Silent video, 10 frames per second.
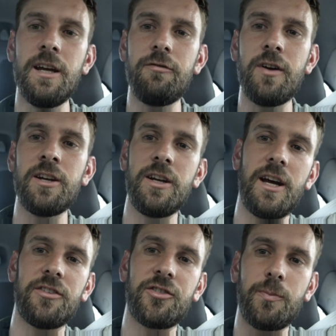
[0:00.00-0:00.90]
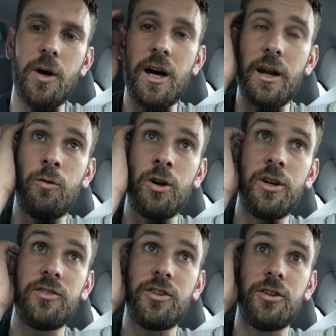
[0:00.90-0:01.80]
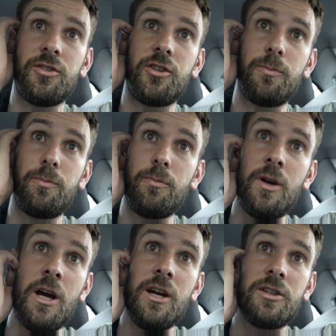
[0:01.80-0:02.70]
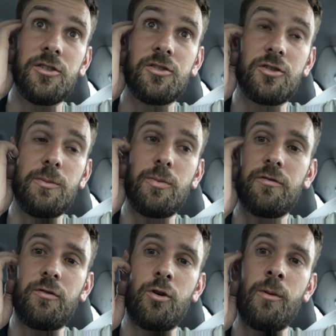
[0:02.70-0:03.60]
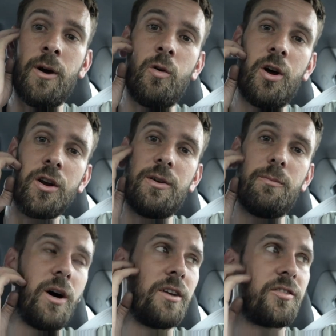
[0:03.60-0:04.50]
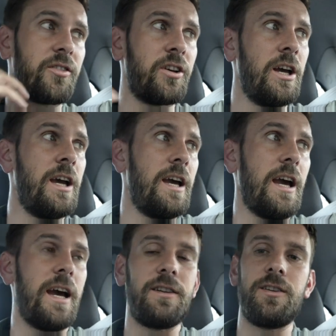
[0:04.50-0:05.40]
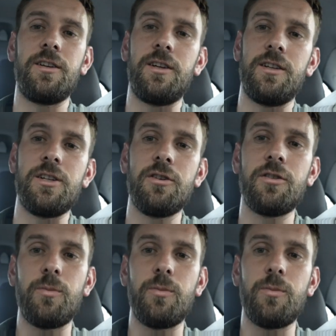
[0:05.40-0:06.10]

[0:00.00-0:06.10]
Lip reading: I found a nice spot. I wanted to street perform. I wanted to busk at near the